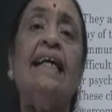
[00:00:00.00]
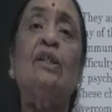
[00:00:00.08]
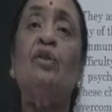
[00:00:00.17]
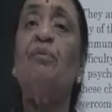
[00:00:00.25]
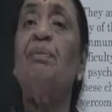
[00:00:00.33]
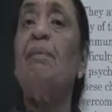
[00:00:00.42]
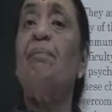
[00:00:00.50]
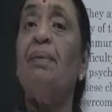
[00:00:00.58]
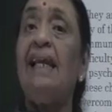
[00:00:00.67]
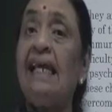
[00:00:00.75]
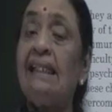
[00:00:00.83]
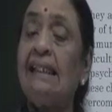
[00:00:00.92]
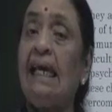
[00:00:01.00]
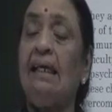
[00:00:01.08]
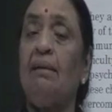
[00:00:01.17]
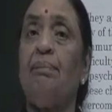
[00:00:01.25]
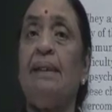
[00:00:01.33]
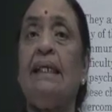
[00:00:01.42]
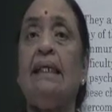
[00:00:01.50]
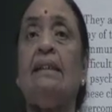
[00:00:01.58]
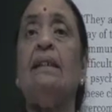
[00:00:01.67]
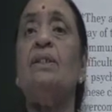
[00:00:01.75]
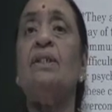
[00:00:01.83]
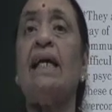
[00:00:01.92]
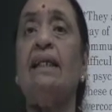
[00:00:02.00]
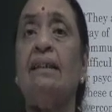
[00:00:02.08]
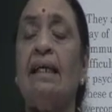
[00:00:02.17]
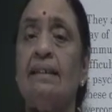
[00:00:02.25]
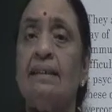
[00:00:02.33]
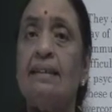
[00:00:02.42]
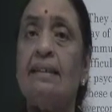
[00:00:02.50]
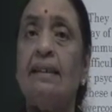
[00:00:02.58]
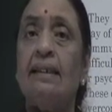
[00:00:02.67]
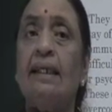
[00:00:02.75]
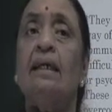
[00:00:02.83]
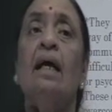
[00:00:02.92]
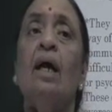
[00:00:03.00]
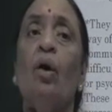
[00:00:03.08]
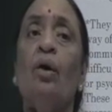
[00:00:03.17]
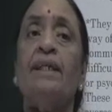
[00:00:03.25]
it could be play therapy in the child guidance clinic,